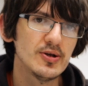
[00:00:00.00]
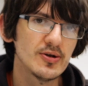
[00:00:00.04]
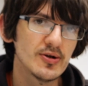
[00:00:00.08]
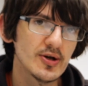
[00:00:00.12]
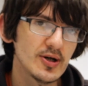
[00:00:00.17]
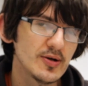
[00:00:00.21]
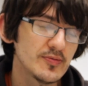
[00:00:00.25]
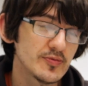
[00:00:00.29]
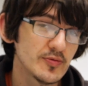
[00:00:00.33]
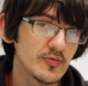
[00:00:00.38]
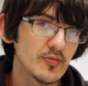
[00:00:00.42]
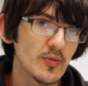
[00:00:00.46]

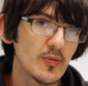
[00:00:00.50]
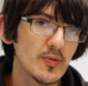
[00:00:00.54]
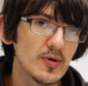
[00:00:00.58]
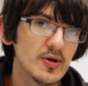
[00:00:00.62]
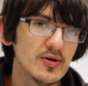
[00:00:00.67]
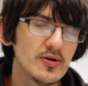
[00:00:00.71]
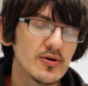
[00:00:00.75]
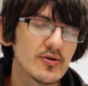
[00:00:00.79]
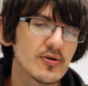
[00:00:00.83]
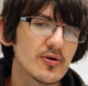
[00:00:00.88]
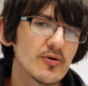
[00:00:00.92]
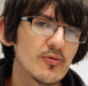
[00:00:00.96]
shape of the
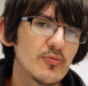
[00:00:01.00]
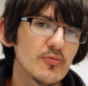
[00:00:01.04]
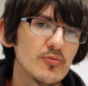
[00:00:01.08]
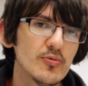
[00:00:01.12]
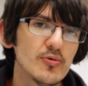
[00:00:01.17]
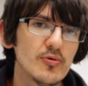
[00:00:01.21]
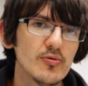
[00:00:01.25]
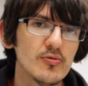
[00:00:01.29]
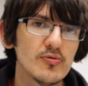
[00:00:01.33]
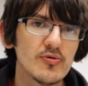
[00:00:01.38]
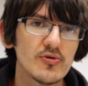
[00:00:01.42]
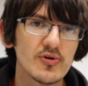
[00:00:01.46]
beach
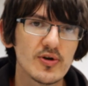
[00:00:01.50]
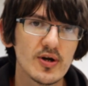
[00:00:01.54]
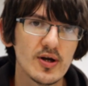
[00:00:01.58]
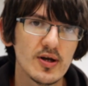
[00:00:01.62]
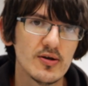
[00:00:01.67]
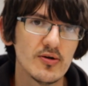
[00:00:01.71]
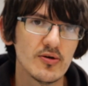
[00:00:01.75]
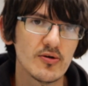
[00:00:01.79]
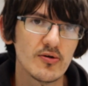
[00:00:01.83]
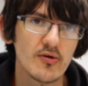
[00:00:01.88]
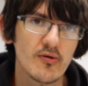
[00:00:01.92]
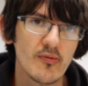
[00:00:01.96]
will
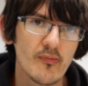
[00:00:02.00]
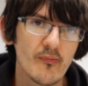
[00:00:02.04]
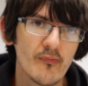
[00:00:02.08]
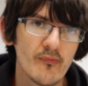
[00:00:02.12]
change.